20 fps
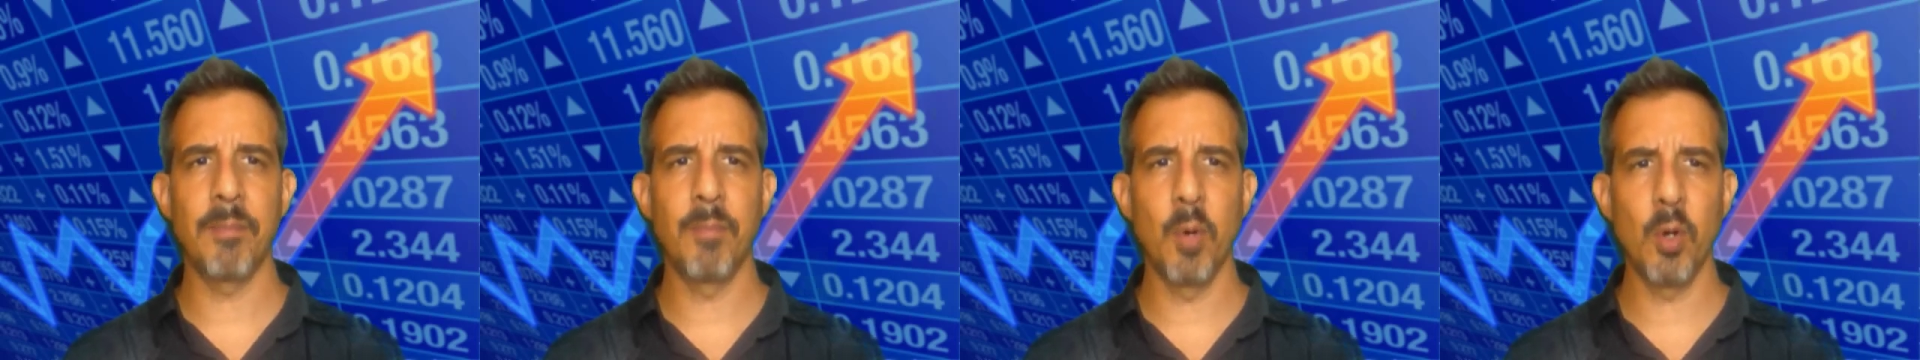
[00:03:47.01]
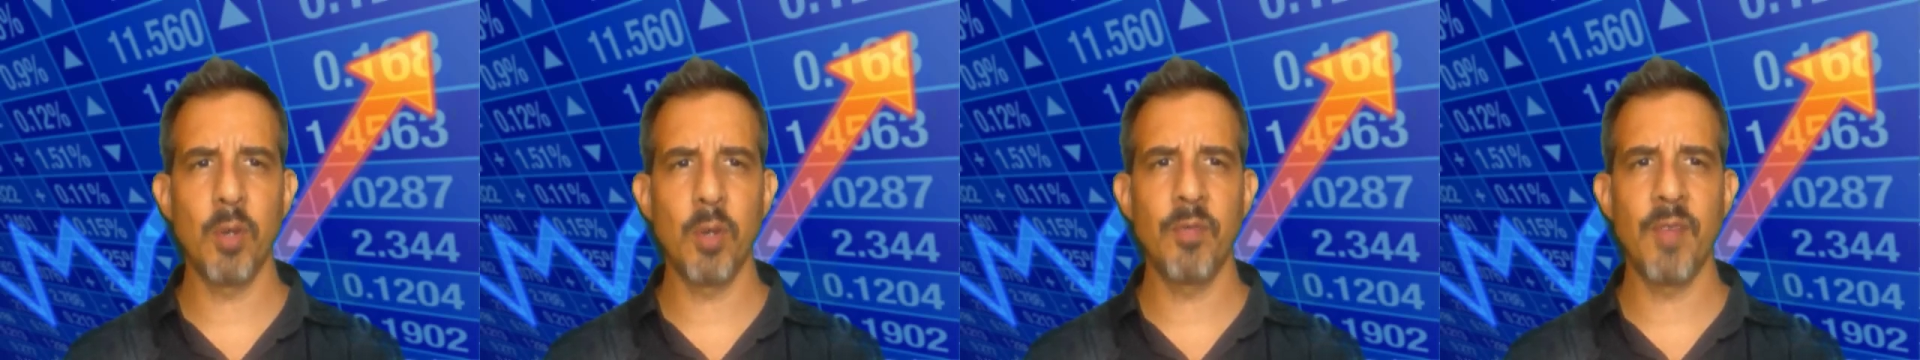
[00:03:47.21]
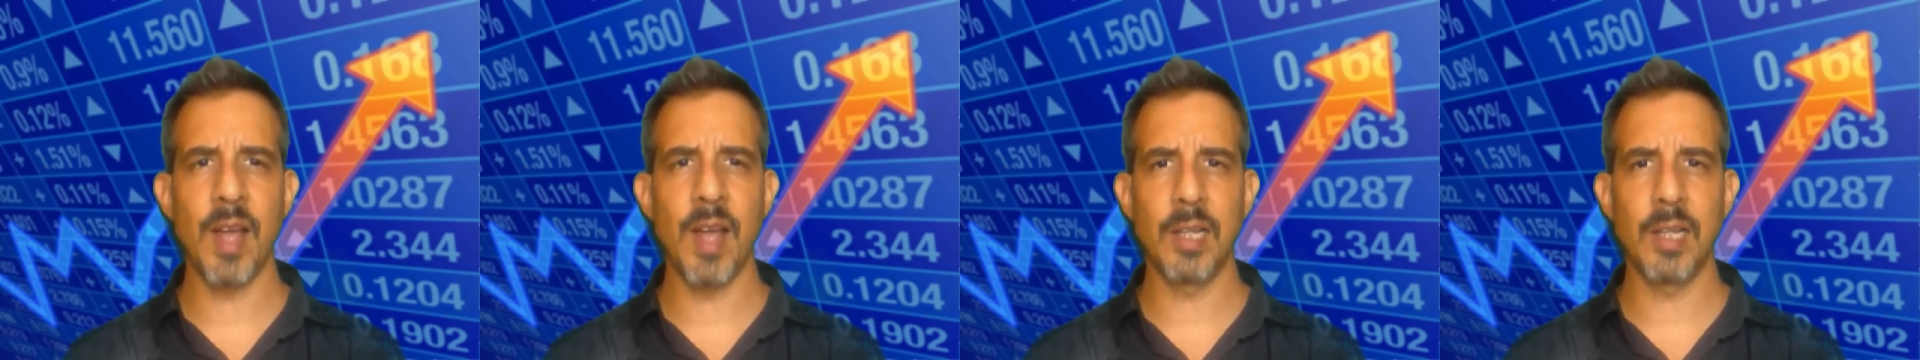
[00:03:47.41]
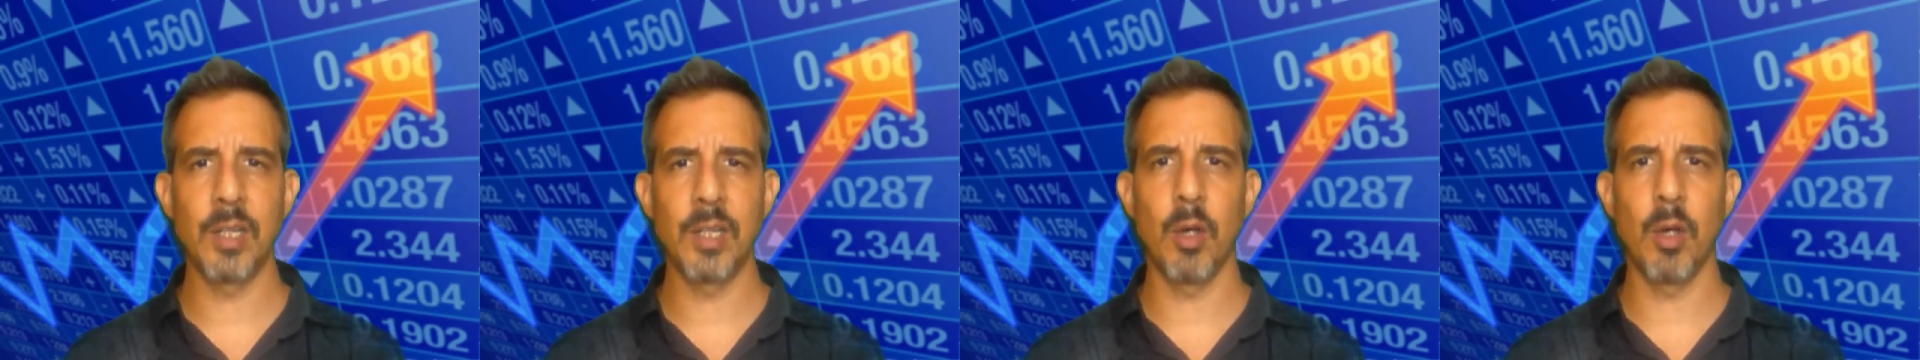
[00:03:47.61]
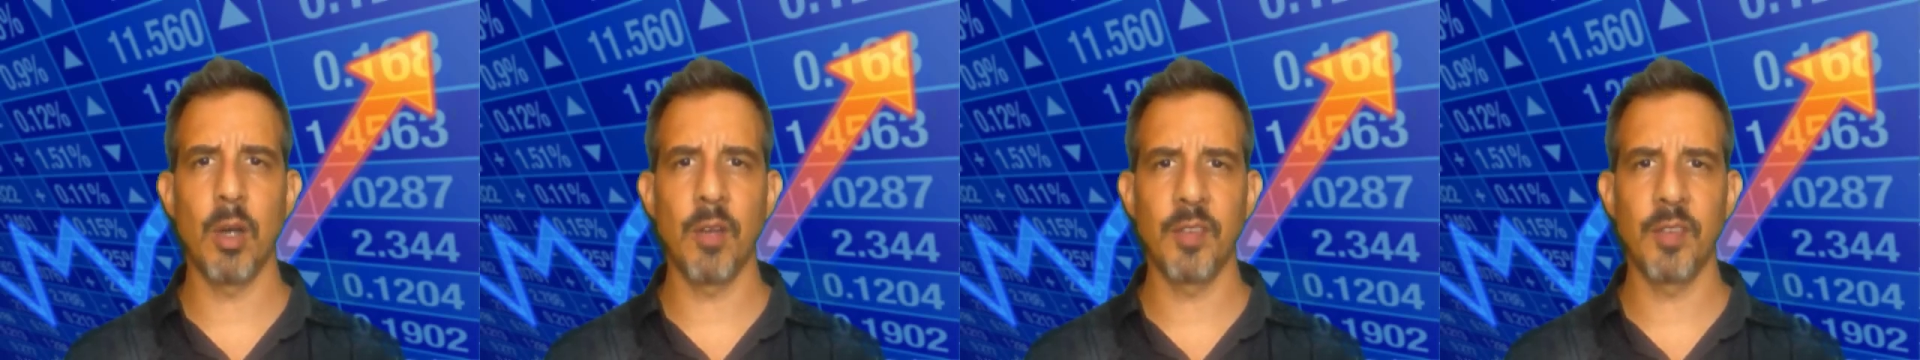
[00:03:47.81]
book
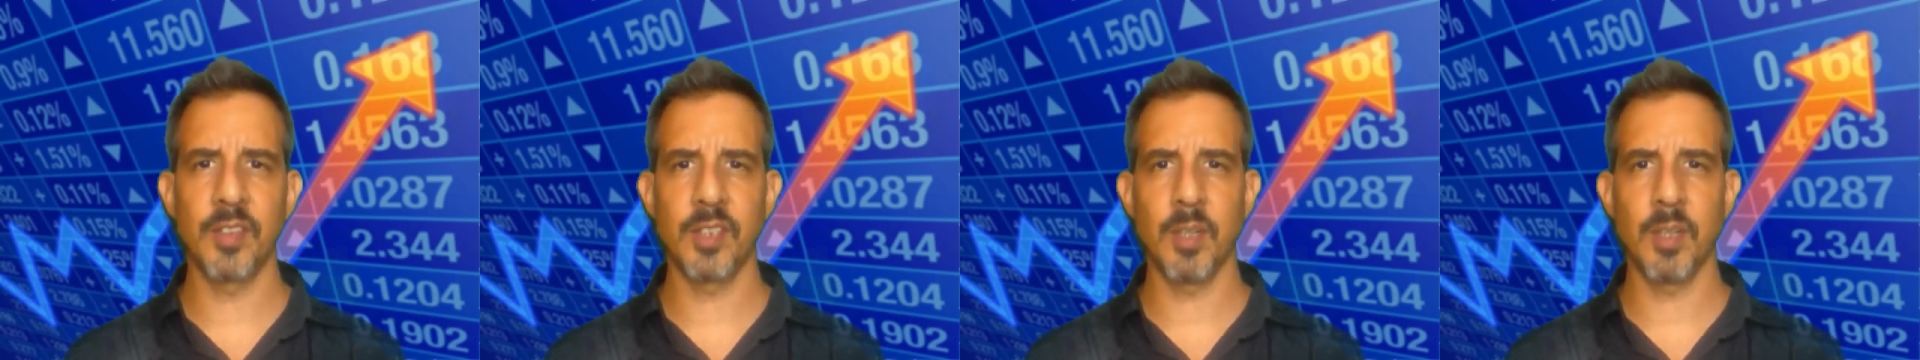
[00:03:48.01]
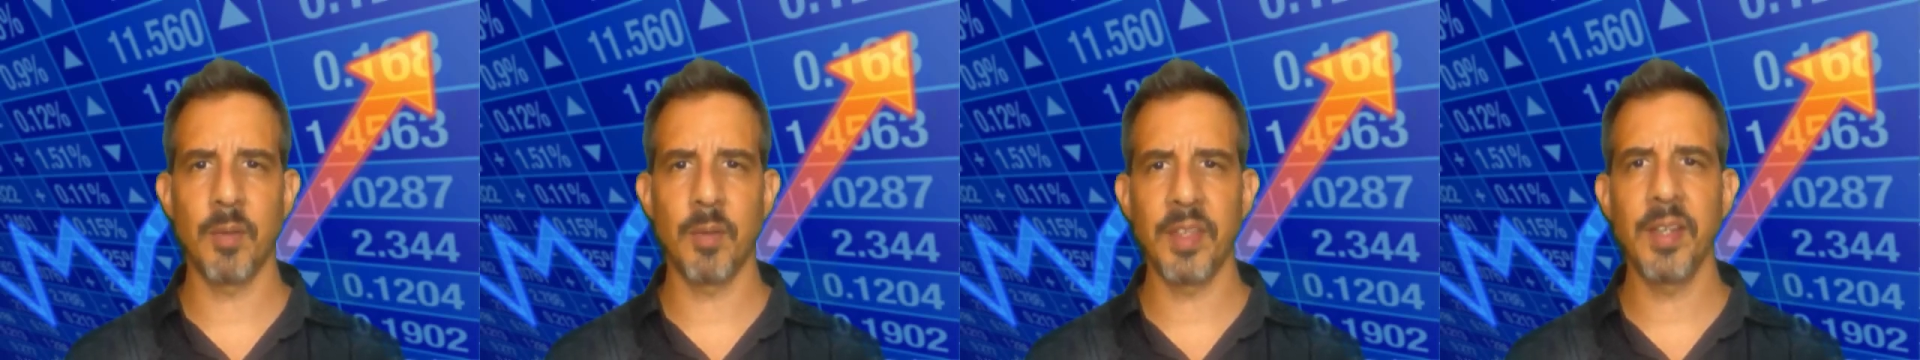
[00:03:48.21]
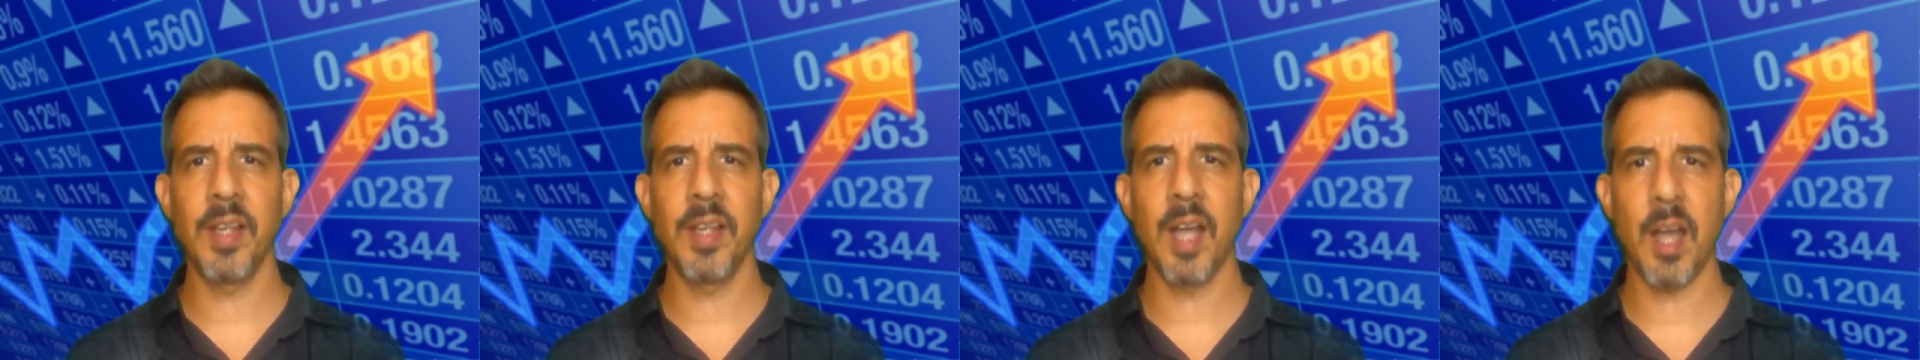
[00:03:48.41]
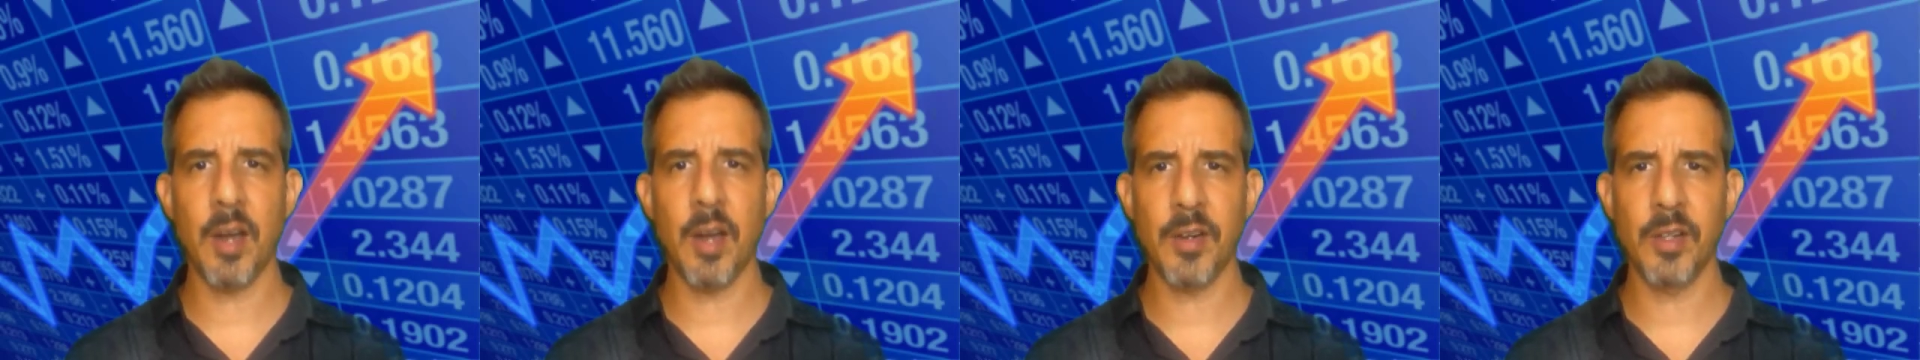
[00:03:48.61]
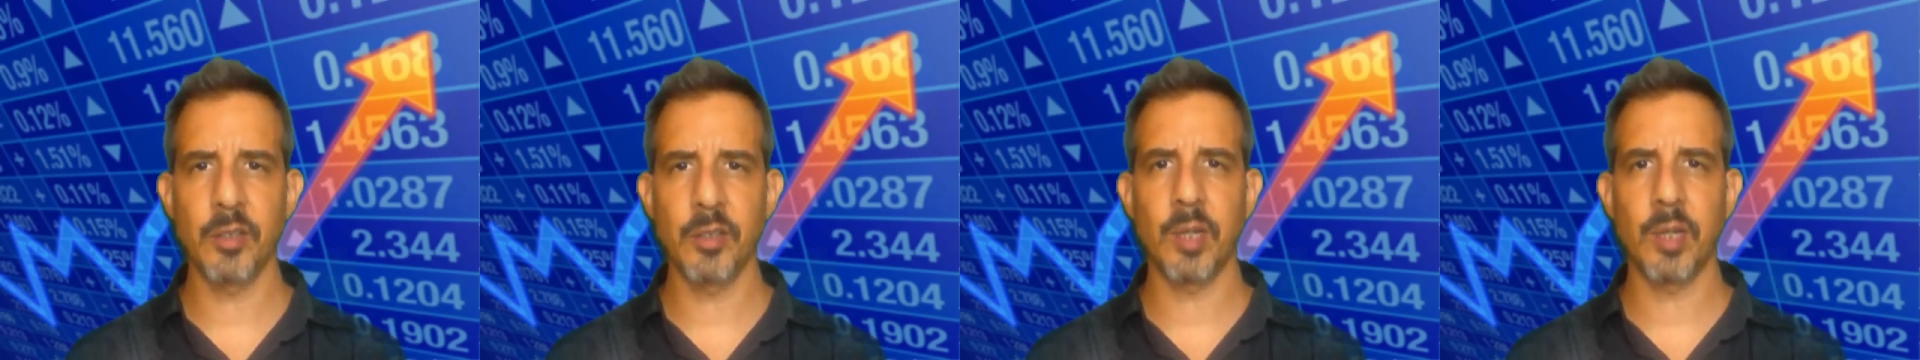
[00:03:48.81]
value of something
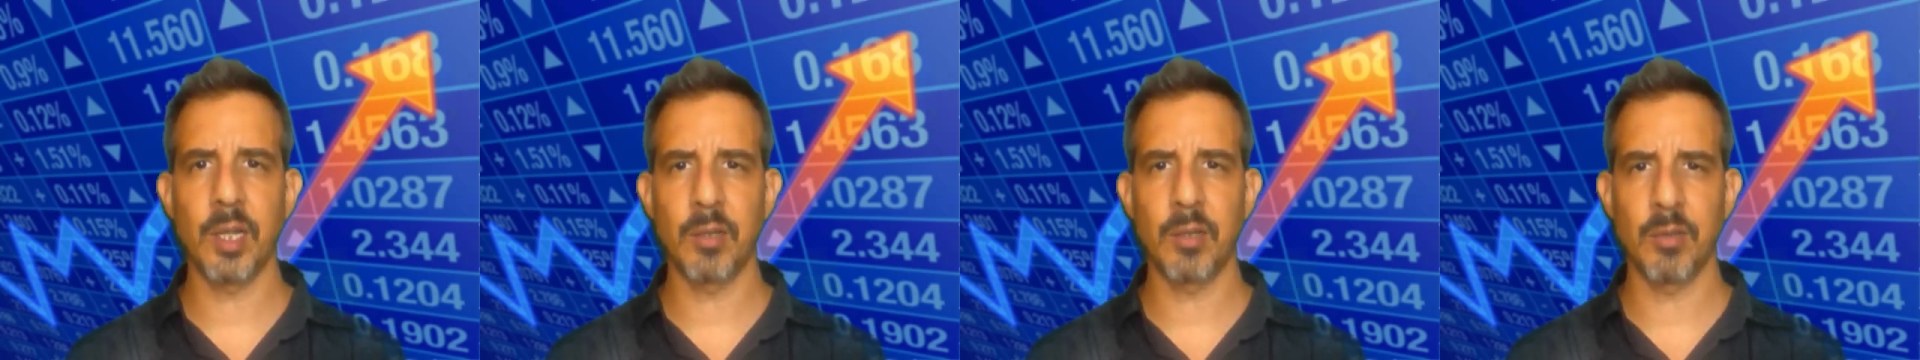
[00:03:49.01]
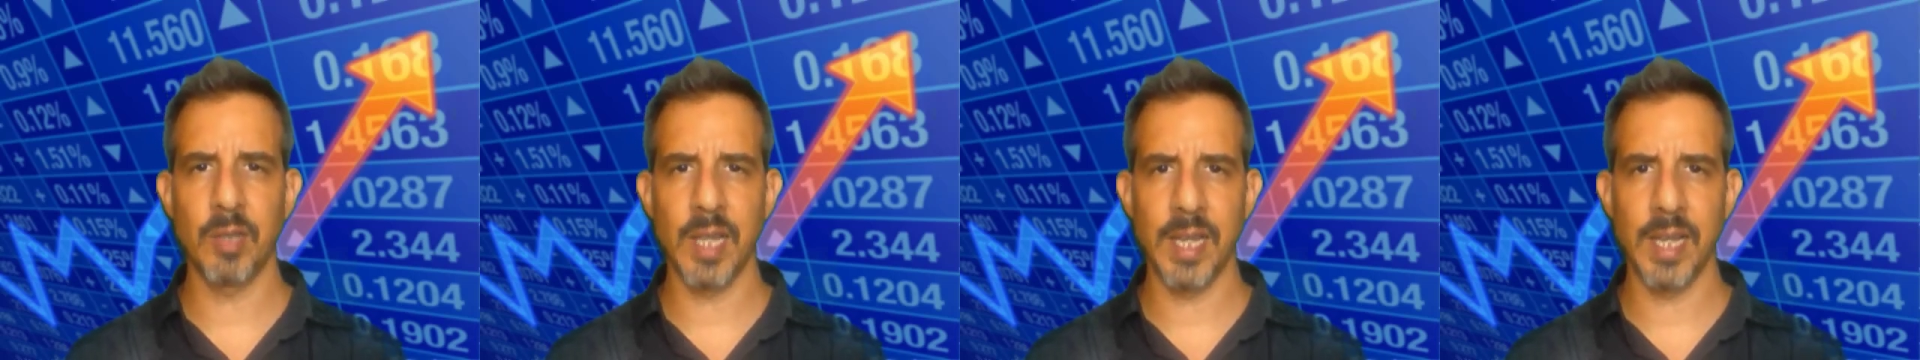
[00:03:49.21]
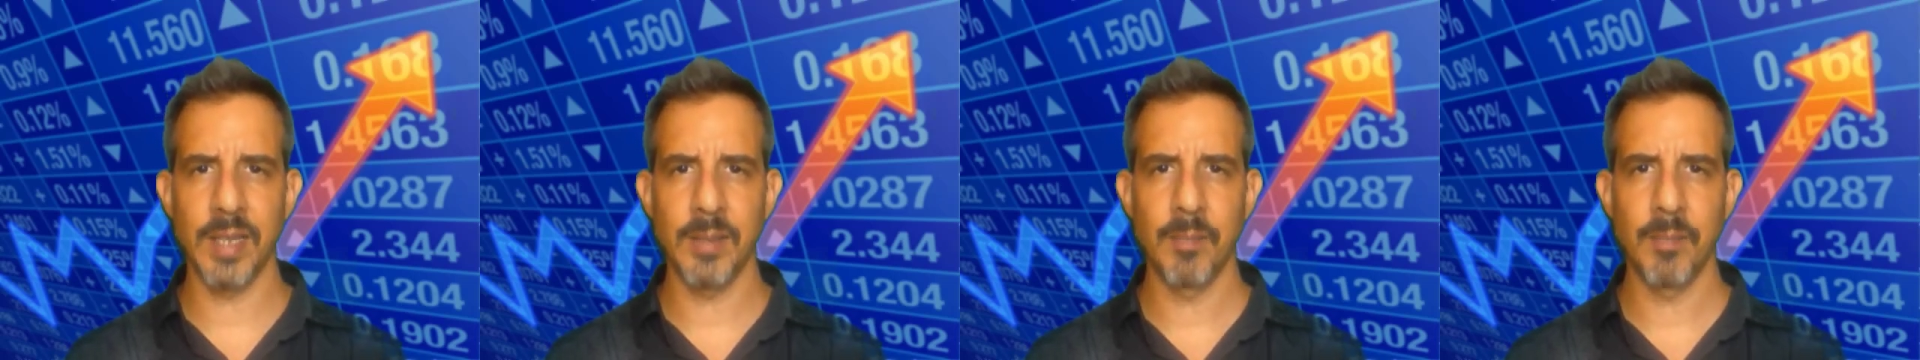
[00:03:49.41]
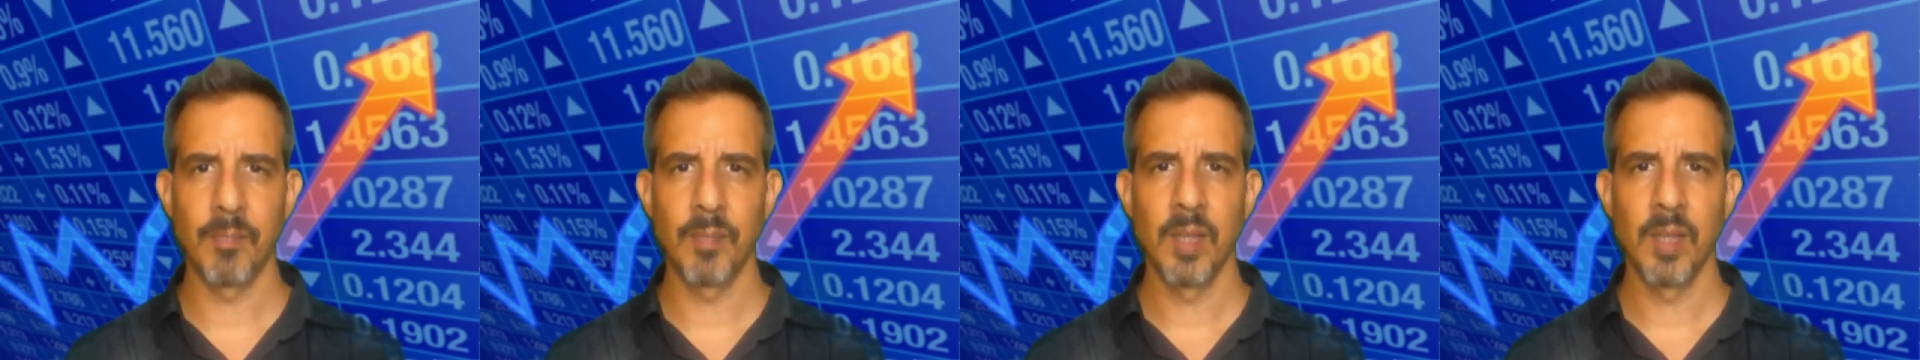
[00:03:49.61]
harder to calculate?